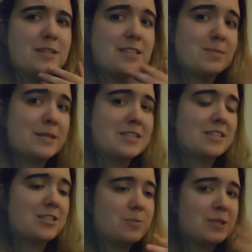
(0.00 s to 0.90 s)
in the space
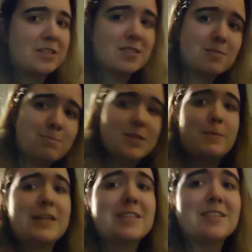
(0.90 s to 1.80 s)
section because
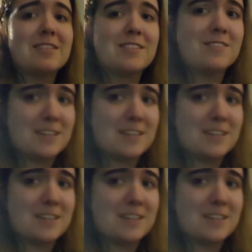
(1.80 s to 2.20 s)
space and the